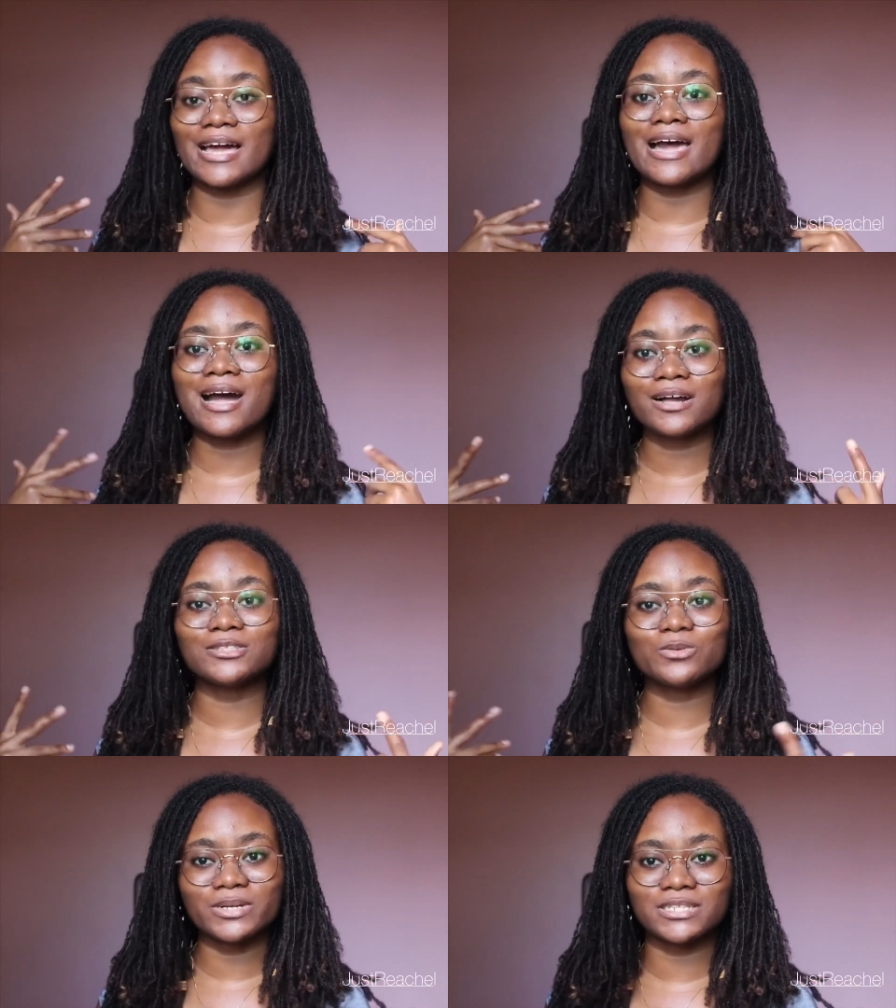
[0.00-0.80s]
I
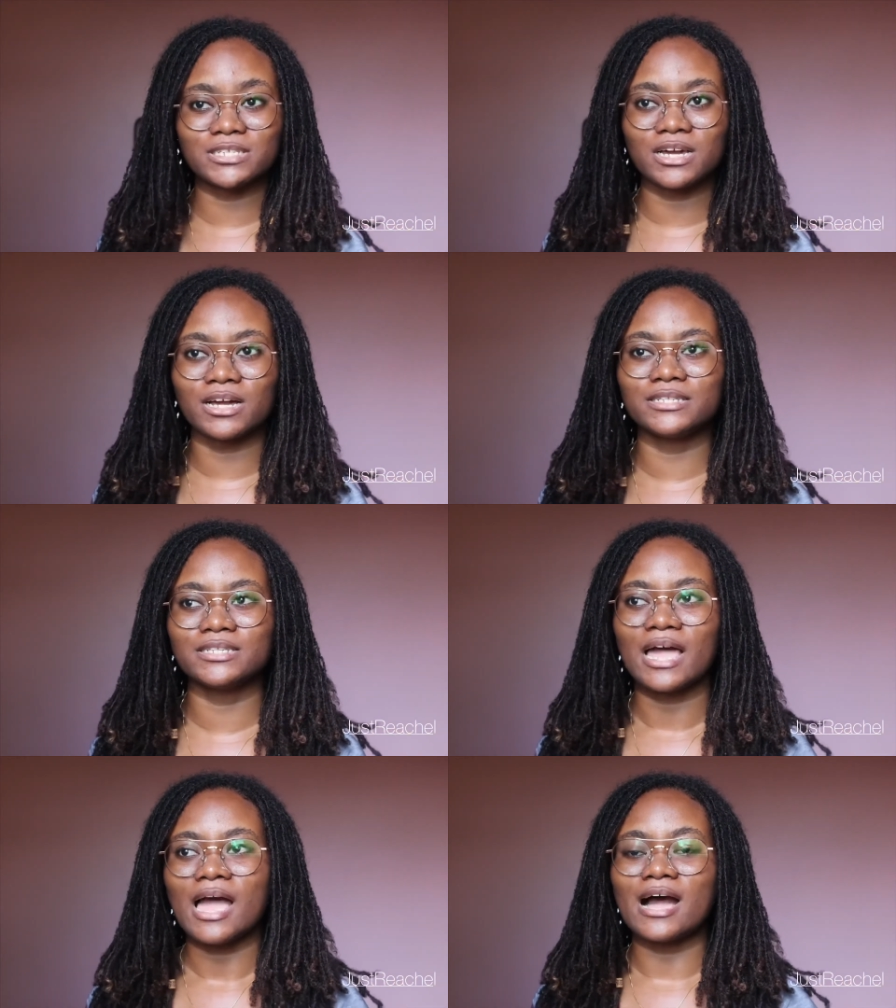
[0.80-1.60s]
asked questions
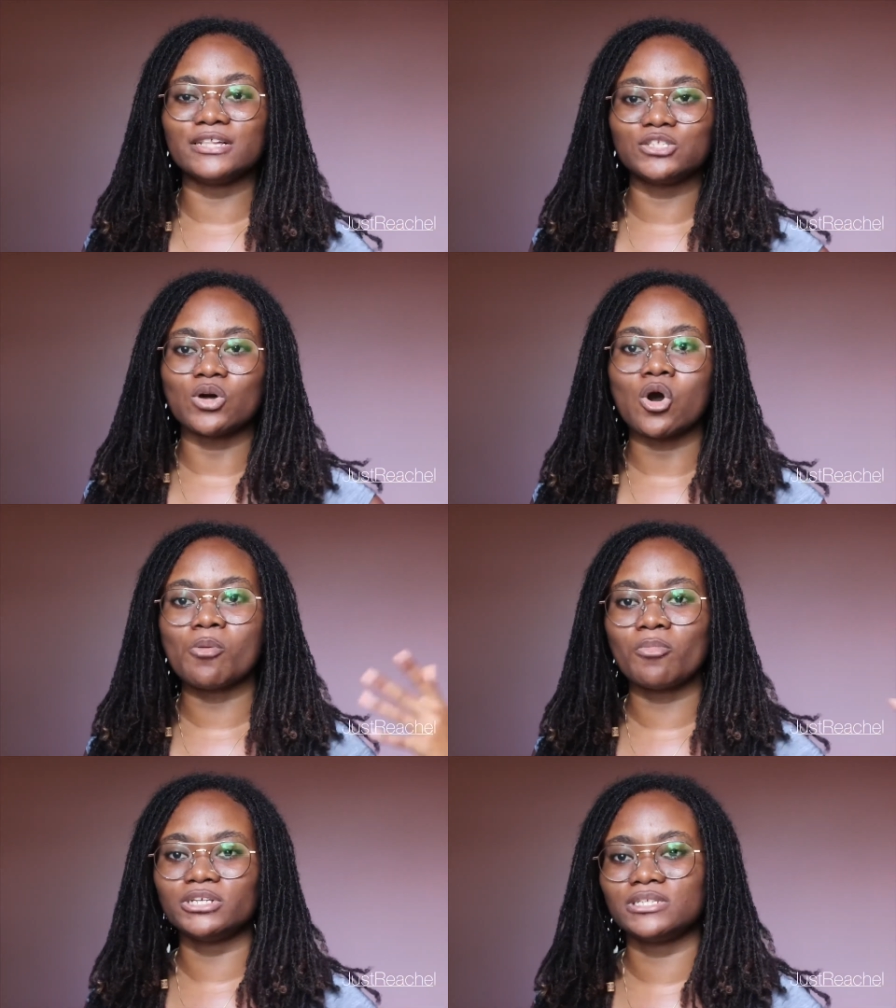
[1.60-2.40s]
as to how
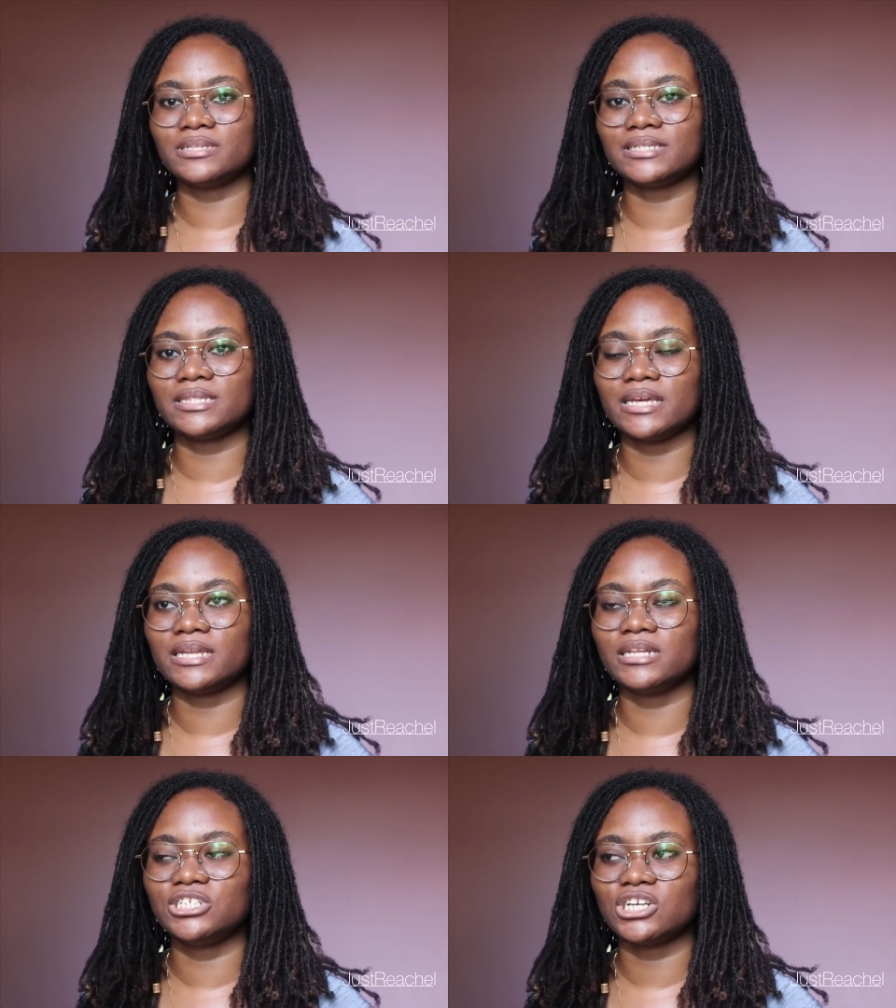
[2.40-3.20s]
much this
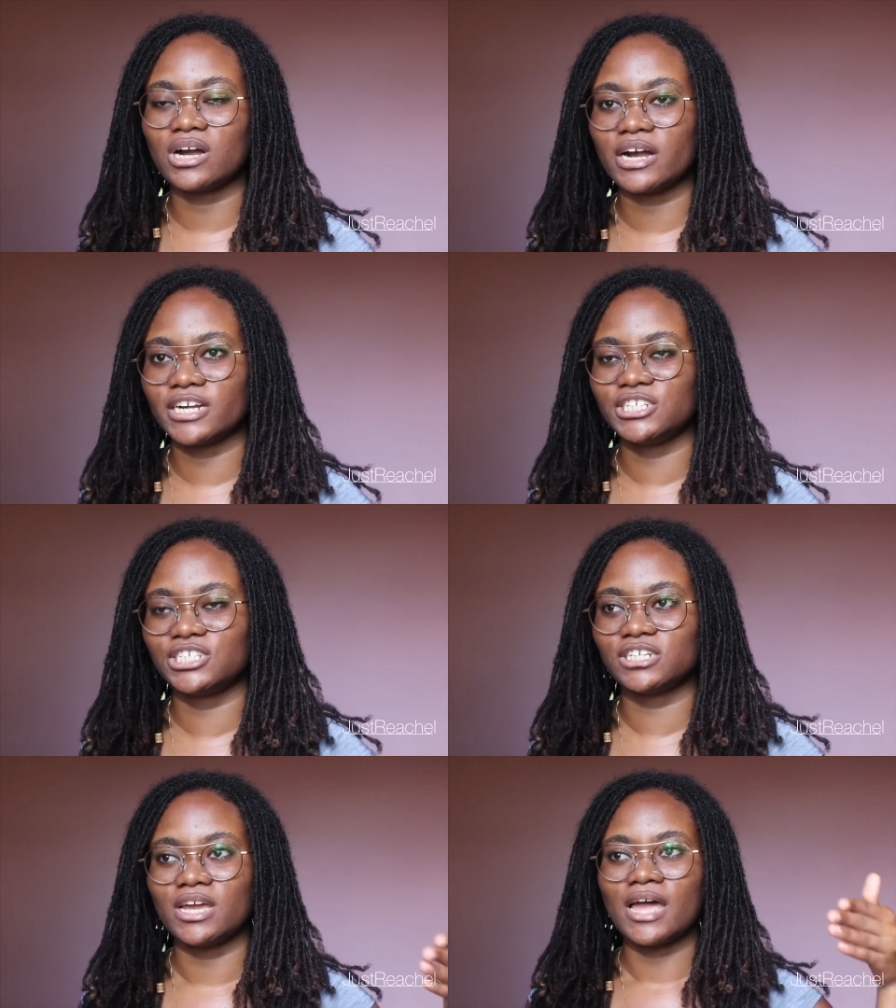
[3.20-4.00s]
lady charged,
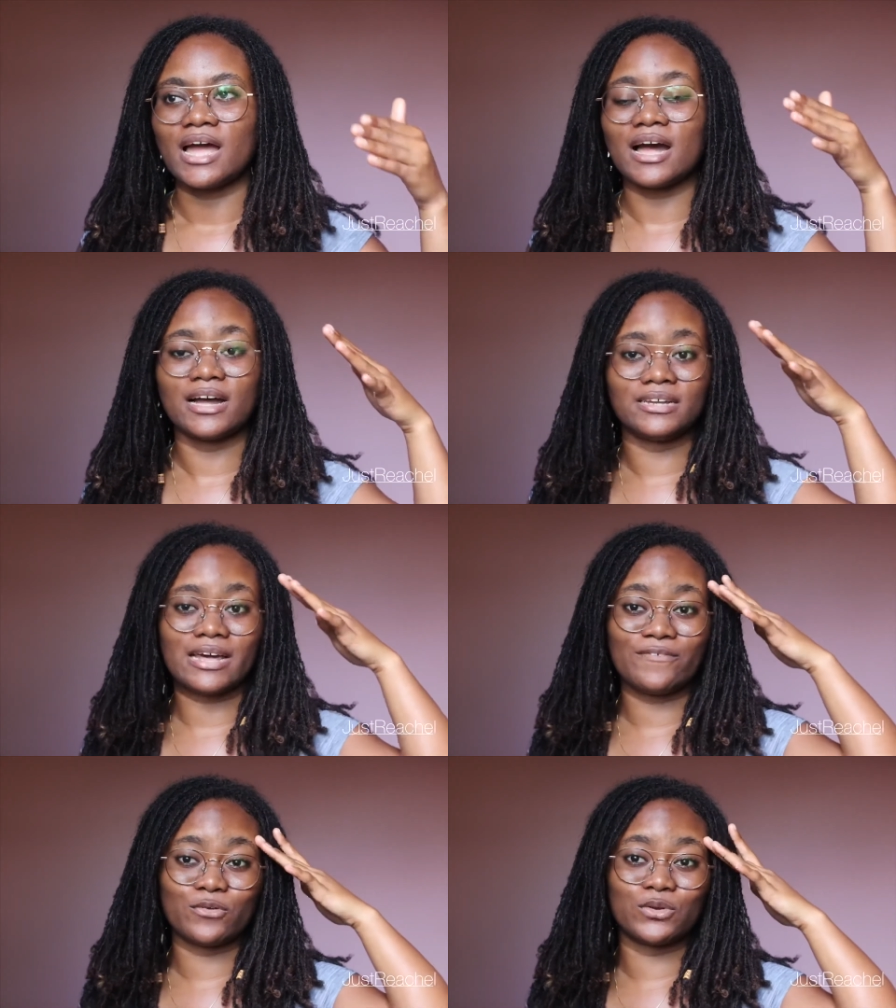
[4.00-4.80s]
and I
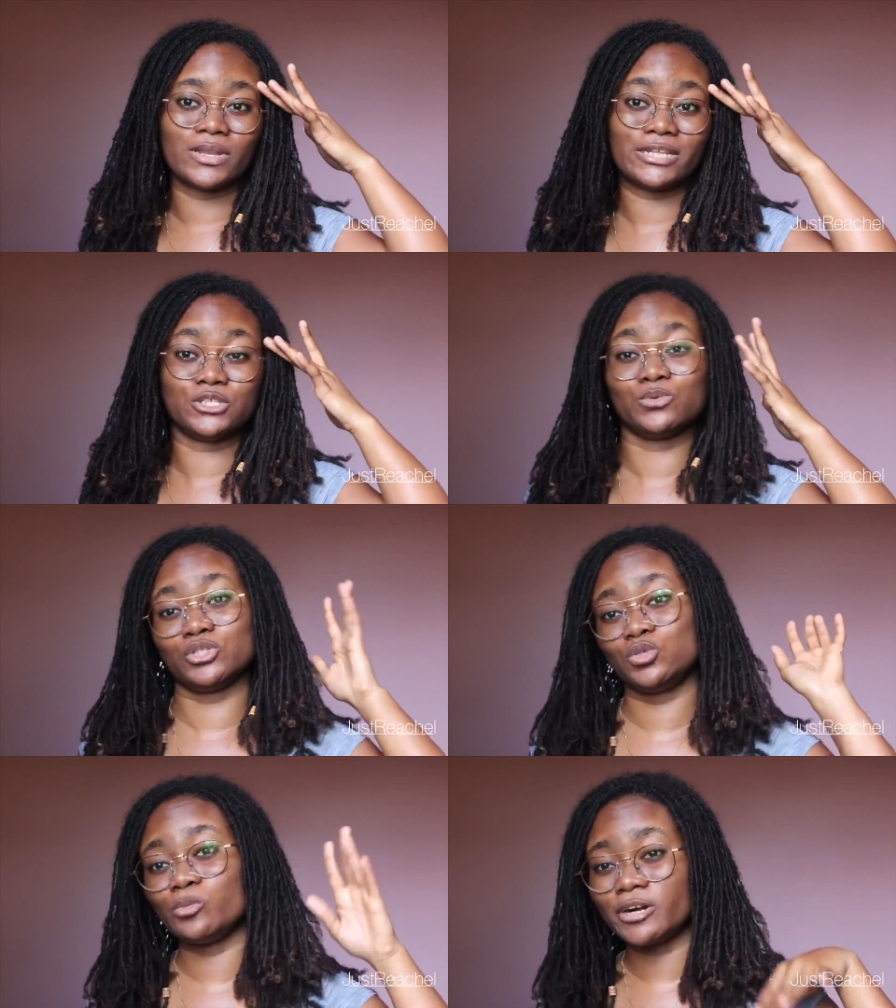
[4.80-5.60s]
found out that it was
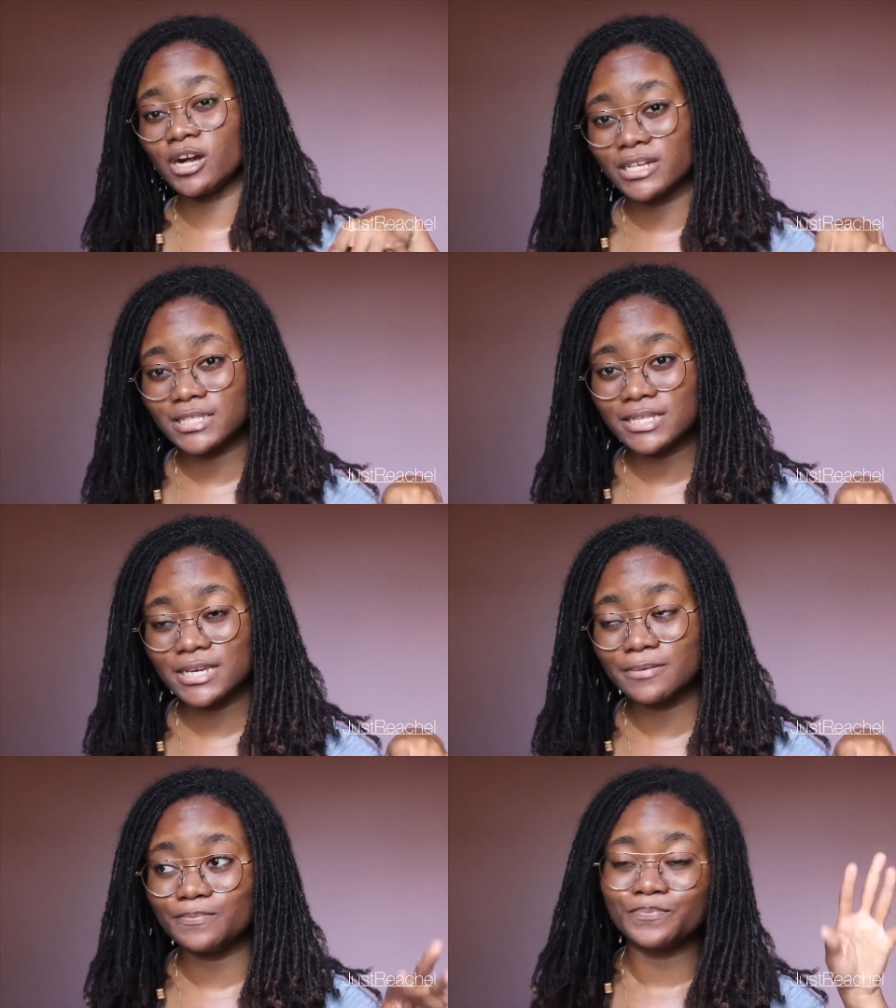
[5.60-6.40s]
super costly.